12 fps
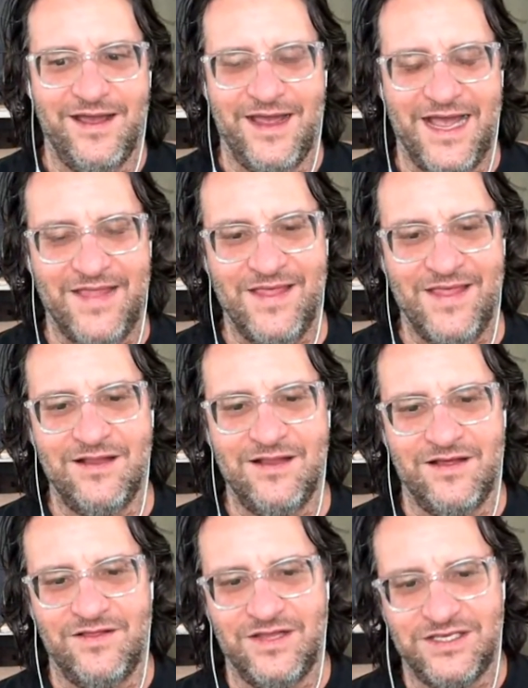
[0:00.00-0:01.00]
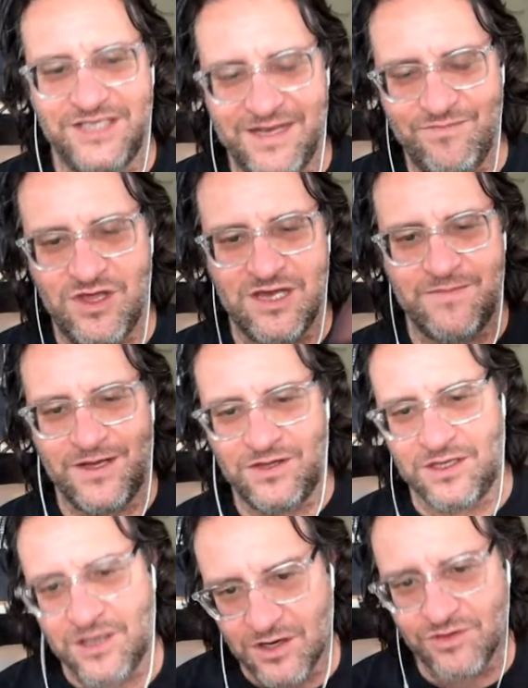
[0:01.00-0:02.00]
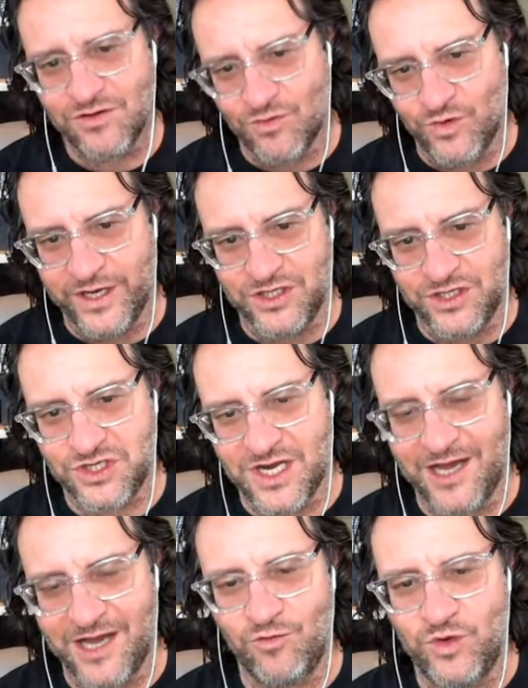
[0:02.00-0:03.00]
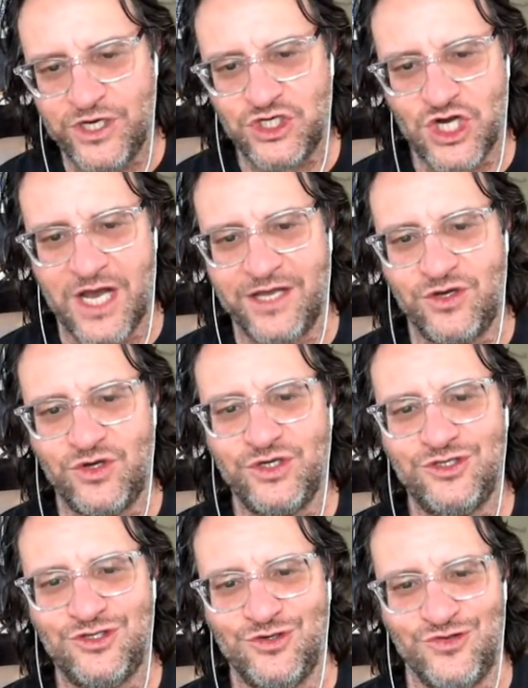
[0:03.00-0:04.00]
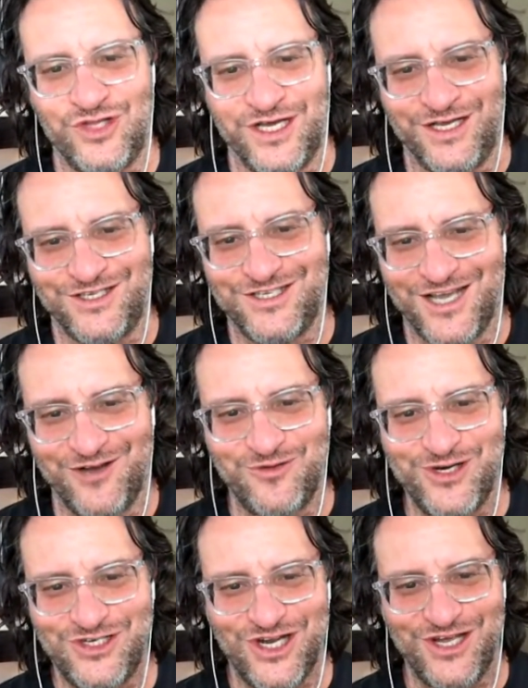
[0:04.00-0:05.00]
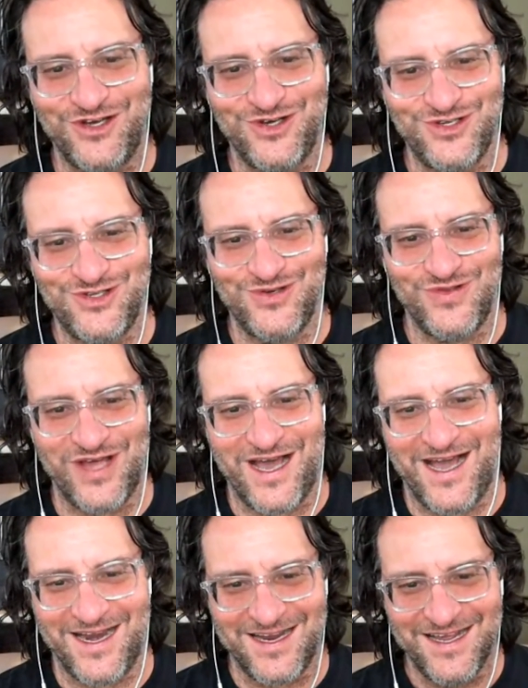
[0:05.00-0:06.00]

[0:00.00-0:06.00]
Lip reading: And then the same thing about the current wish. I wish I could do this. I wish I could do that.